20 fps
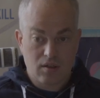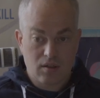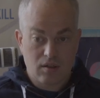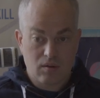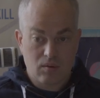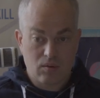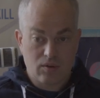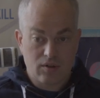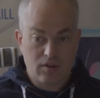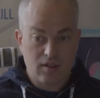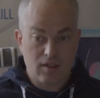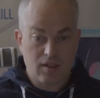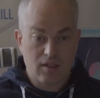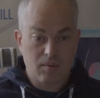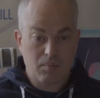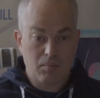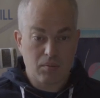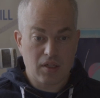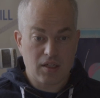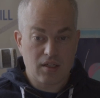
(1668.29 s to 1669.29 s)
We want it in the
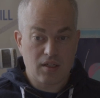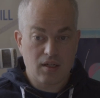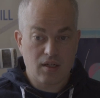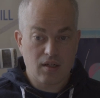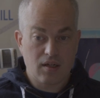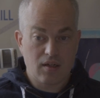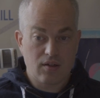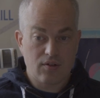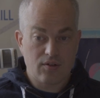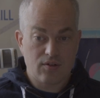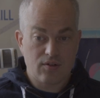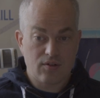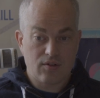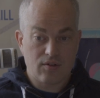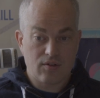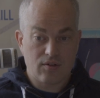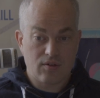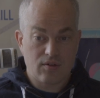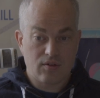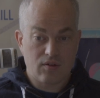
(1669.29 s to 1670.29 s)
middle
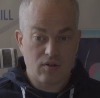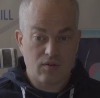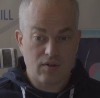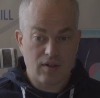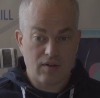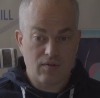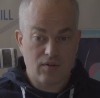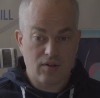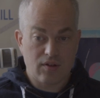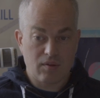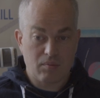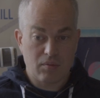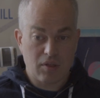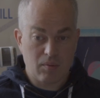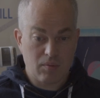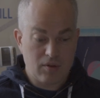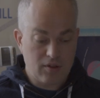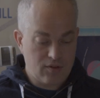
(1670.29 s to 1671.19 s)
of everything maybe,